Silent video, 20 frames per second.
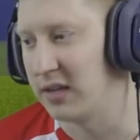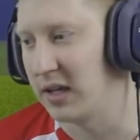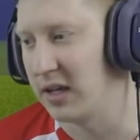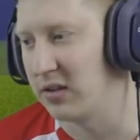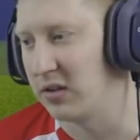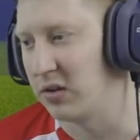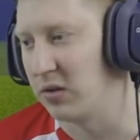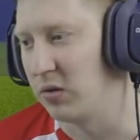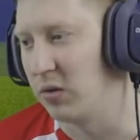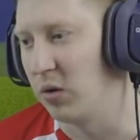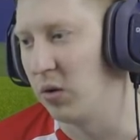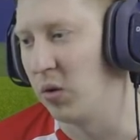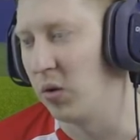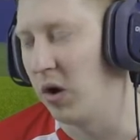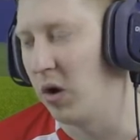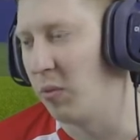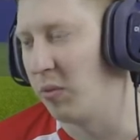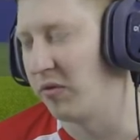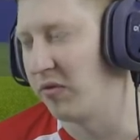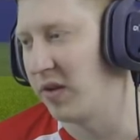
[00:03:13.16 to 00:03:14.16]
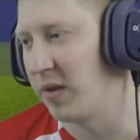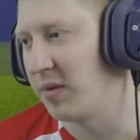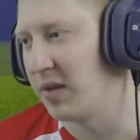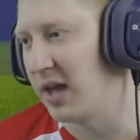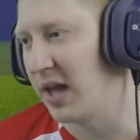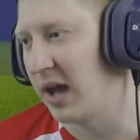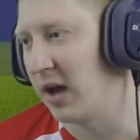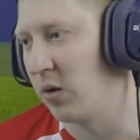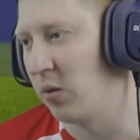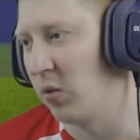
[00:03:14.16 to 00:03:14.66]
Diedu or
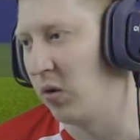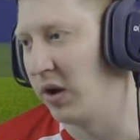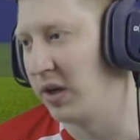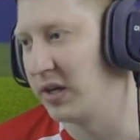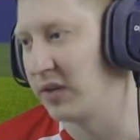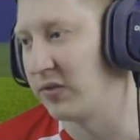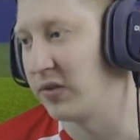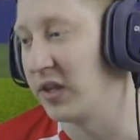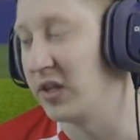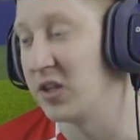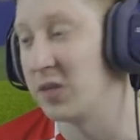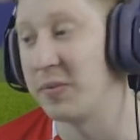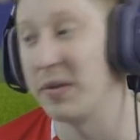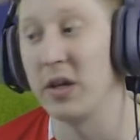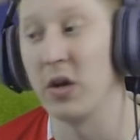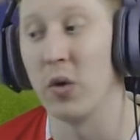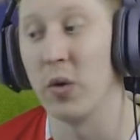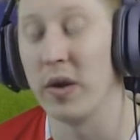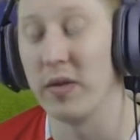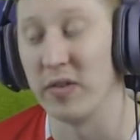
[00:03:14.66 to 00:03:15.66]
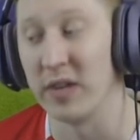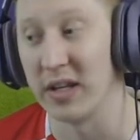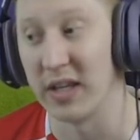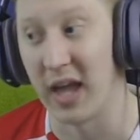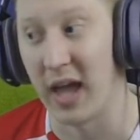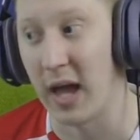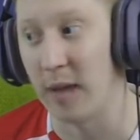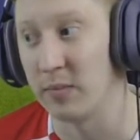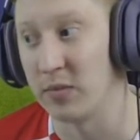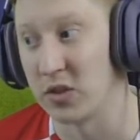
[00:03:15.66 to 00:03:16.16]
Obafemi out wide if needs be, or even
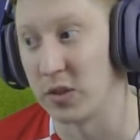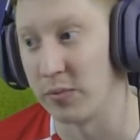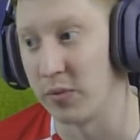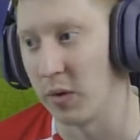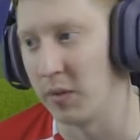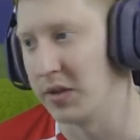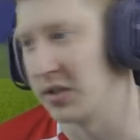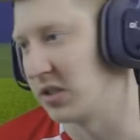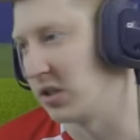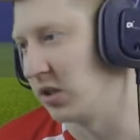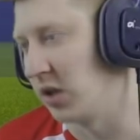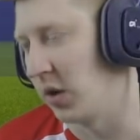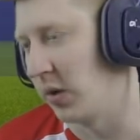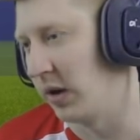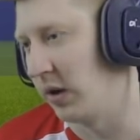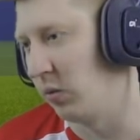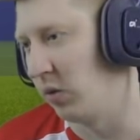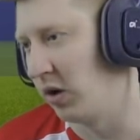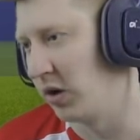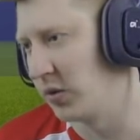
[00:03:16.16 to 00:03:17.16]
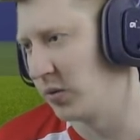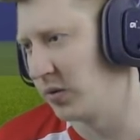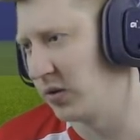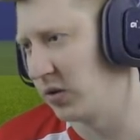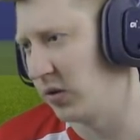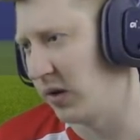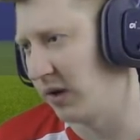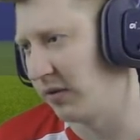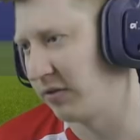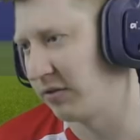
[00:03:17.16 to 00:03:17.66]
at Cam, Promes can go out wide.
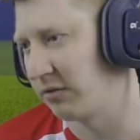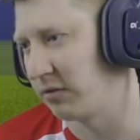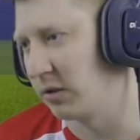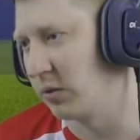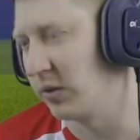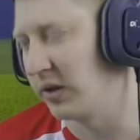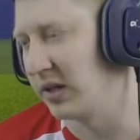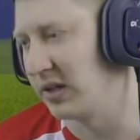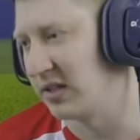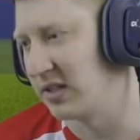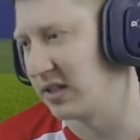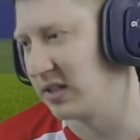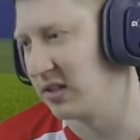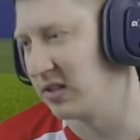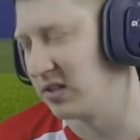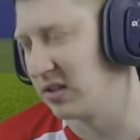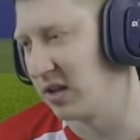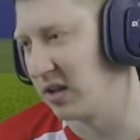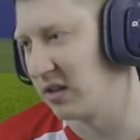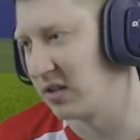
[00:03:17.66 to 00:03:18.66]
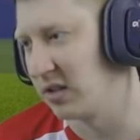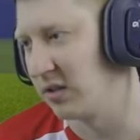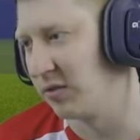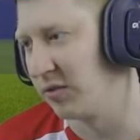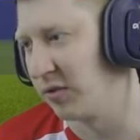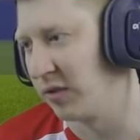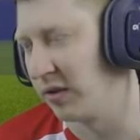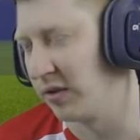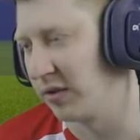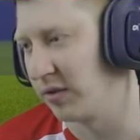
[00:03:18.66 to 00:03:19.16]
We do have three wingers in the
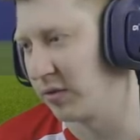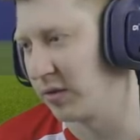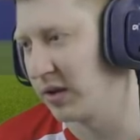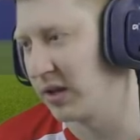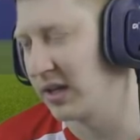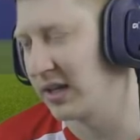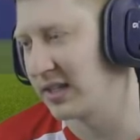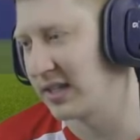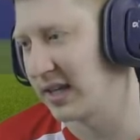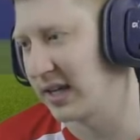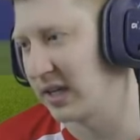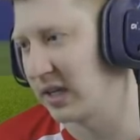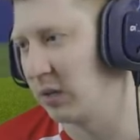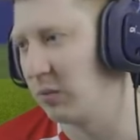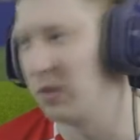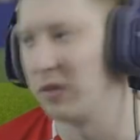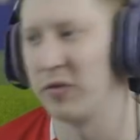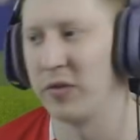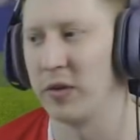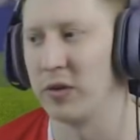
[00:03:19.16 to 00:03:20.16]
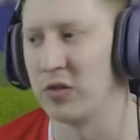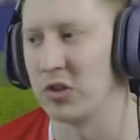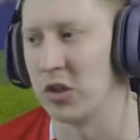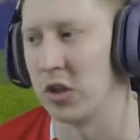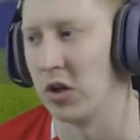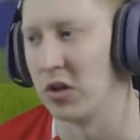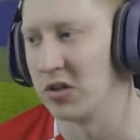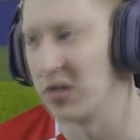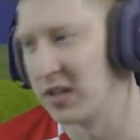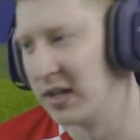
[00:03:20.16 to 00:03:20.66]
starting front three attacking midfield
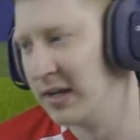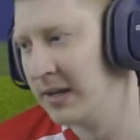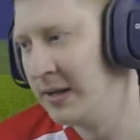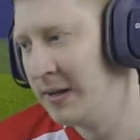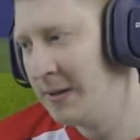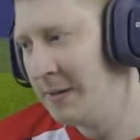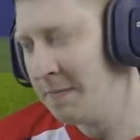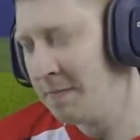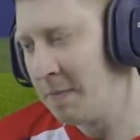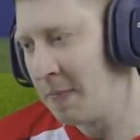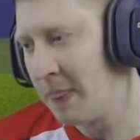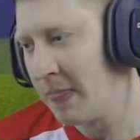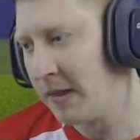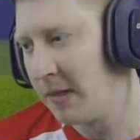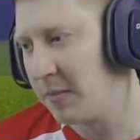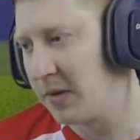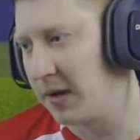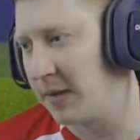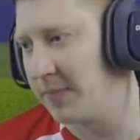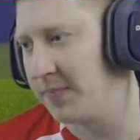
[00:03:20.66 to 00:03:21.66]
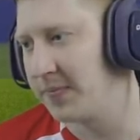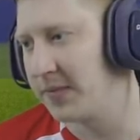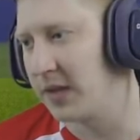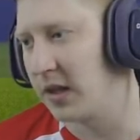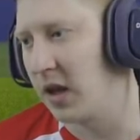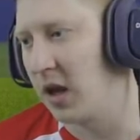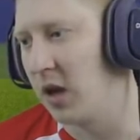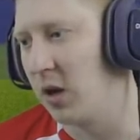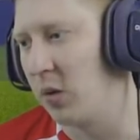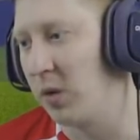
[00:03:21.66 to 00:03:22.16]
slots. But
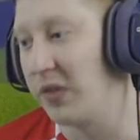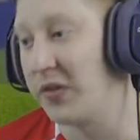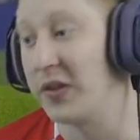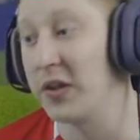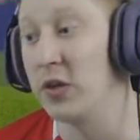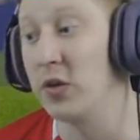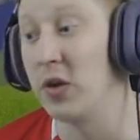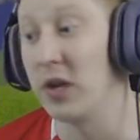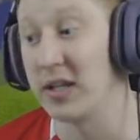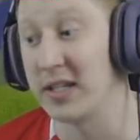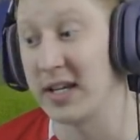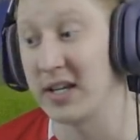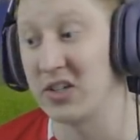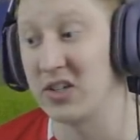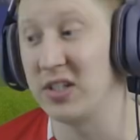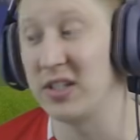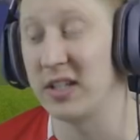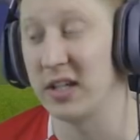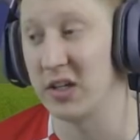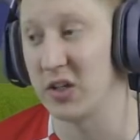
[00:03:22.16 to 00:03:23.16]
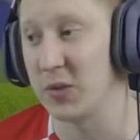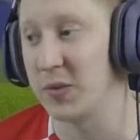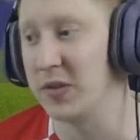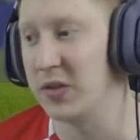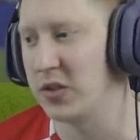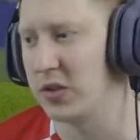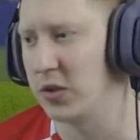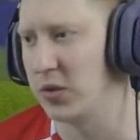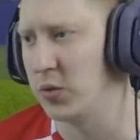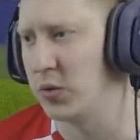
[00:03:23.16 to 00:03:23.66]
uh, one thing you guys actually did ask
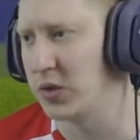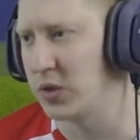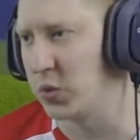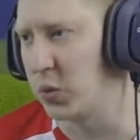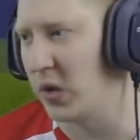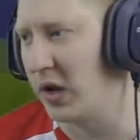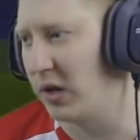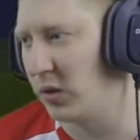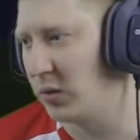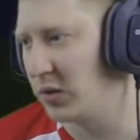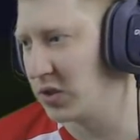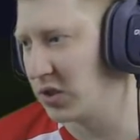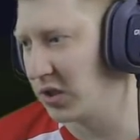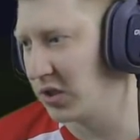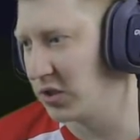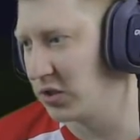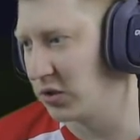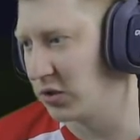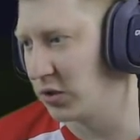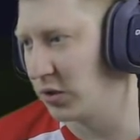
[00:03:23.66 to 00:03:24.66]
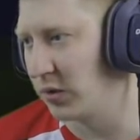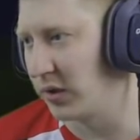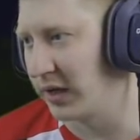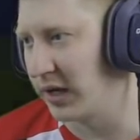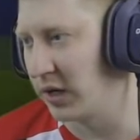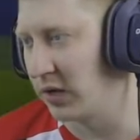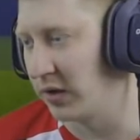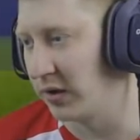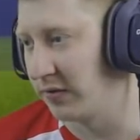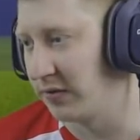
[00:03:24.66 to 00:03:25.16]
me to do as well, which I shall do
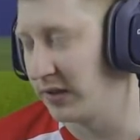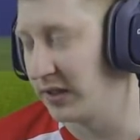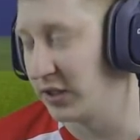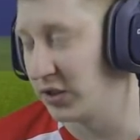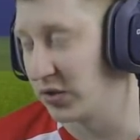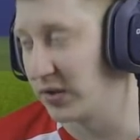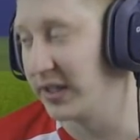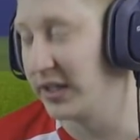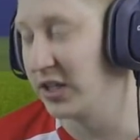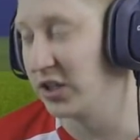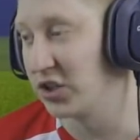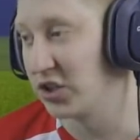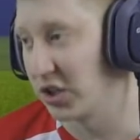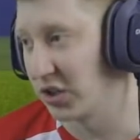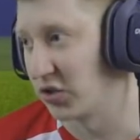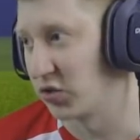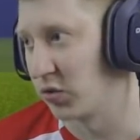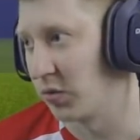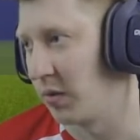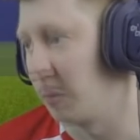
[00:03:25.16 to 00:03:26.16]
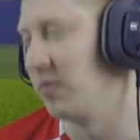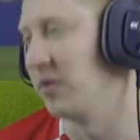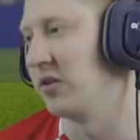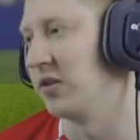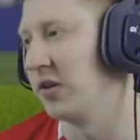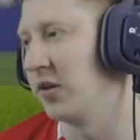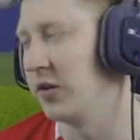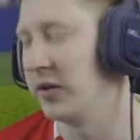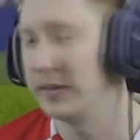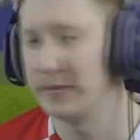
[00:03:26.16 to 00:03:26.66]
right now, and I've literally just
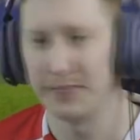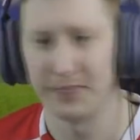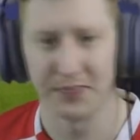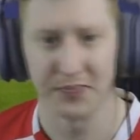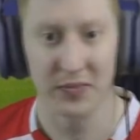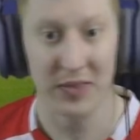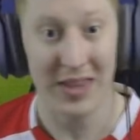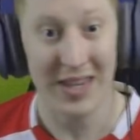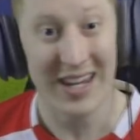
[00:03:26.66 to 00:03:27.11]
remembered to do it,